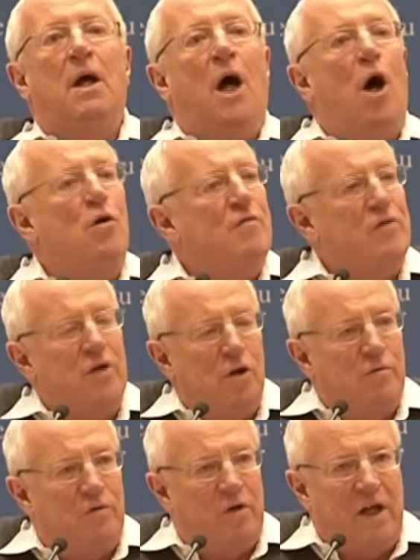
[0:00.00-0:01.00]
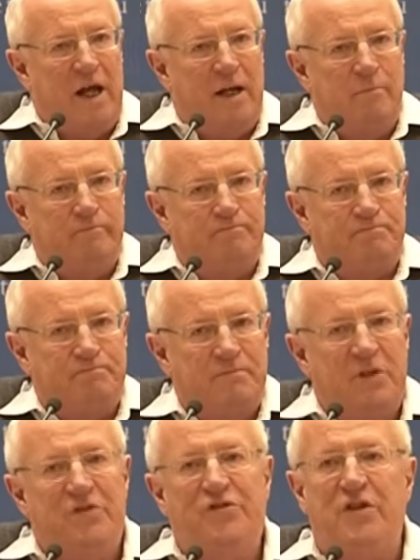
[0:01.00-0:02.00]
Over and over again,
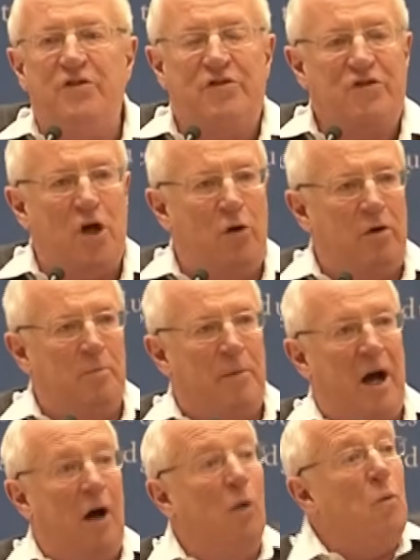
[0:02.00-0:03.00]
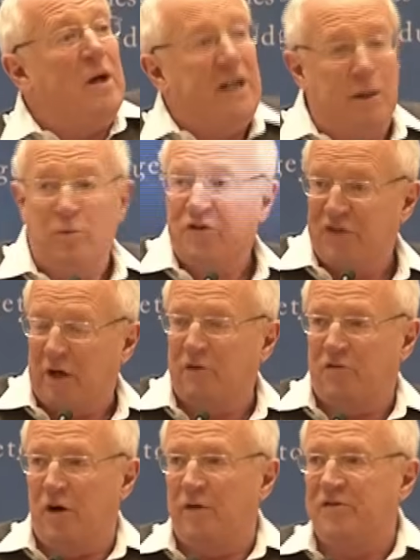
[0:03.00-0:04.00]
since Colin Powell, when he was
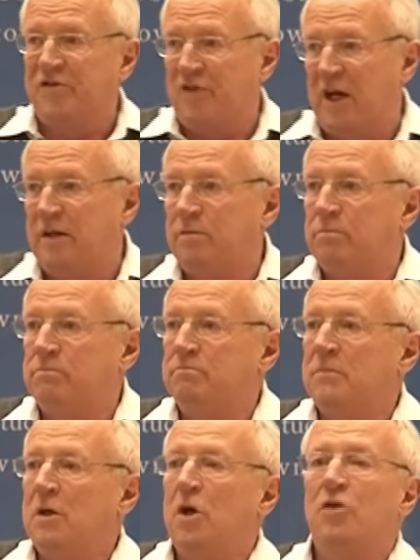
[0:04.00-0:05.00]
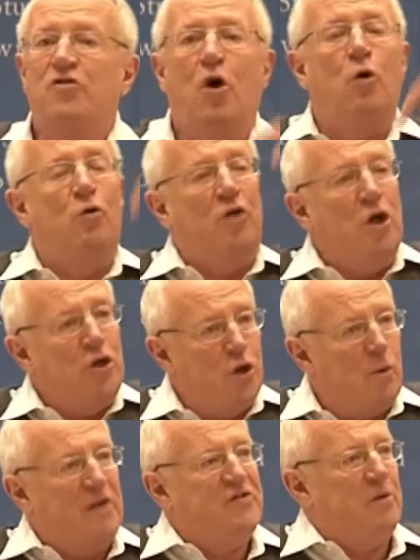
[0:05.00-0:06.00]
Secretary of State, told
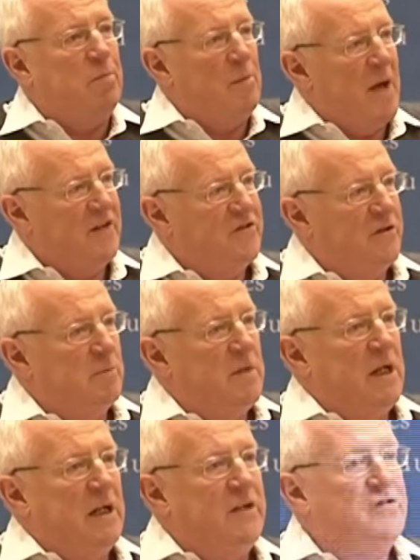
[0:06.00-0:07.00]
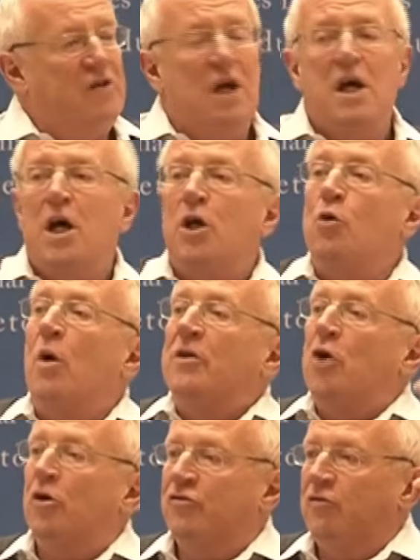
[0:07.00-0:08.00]
US diplomats in the Middle East, you are
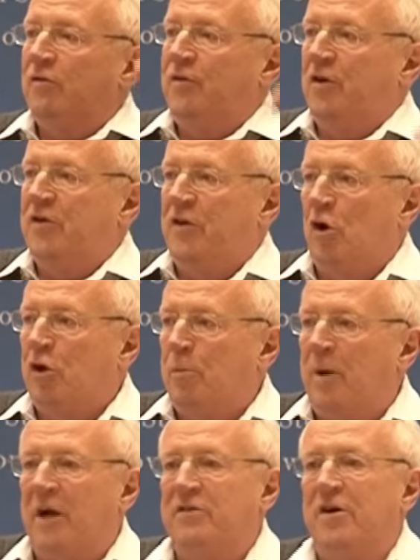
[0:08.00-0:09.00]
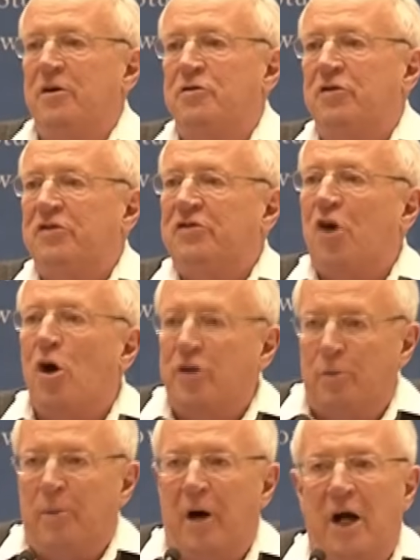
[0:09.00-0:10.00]
not to refer to the occupied territories as
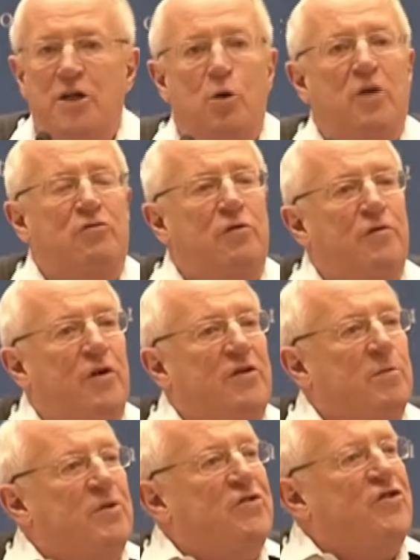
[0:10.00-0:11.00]
occupied, you are to refer to them as